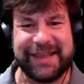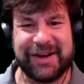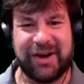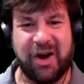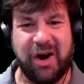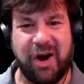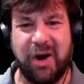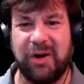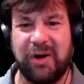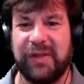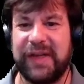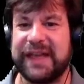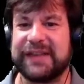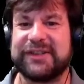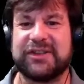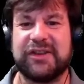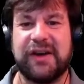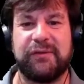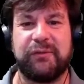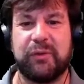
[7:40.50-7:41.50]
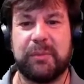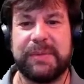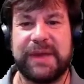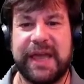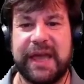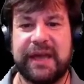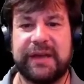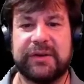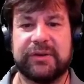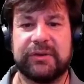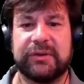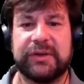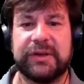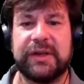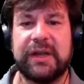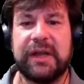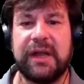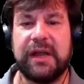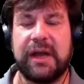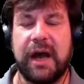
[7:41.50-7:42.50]
all of that stuff will be handled
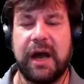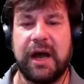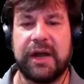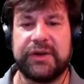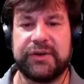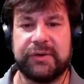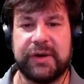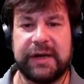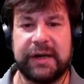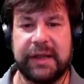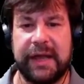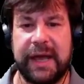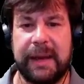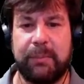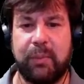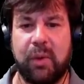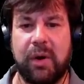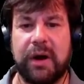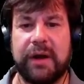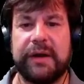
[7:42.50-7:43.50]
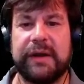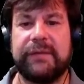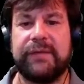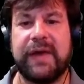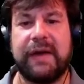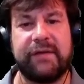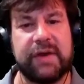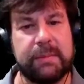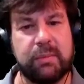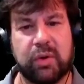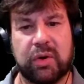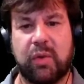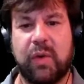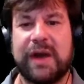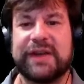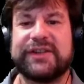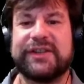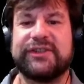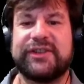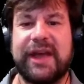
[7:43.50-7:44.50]
during lab 1. If you have any more
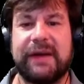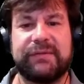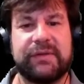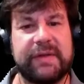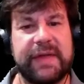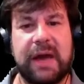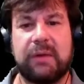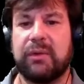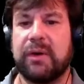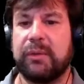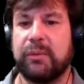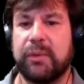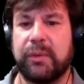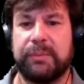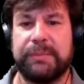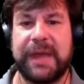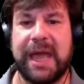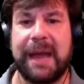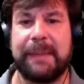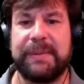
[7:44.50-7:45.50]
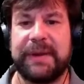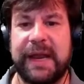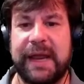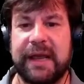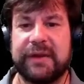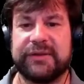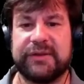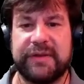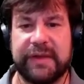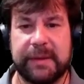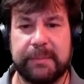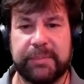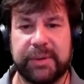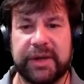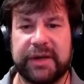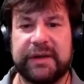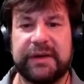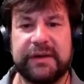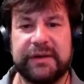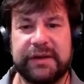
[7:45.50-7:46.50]
questions after that, we'll be happy to answer them.
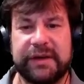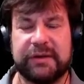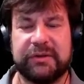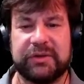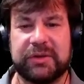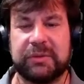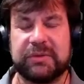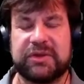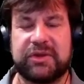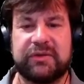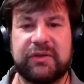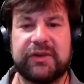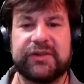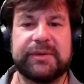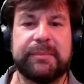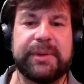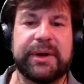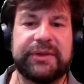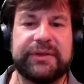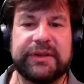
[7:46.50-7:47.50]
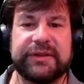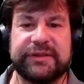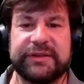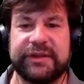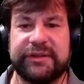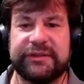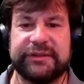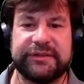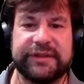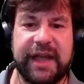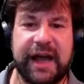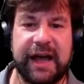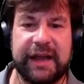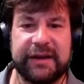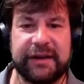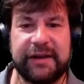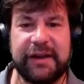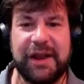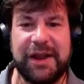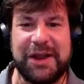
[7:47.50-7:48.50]
But don't stress about this. This is not.
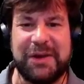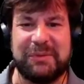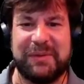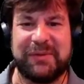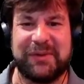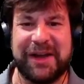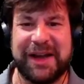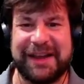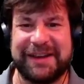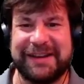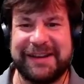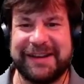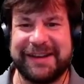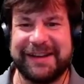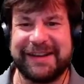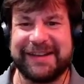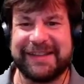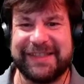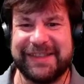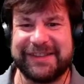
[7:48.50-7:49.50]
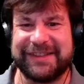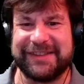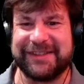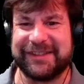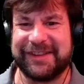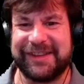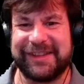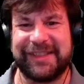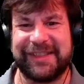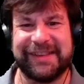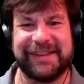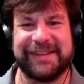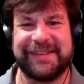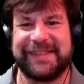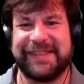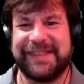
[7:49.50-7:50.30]
We've gotten. This is like the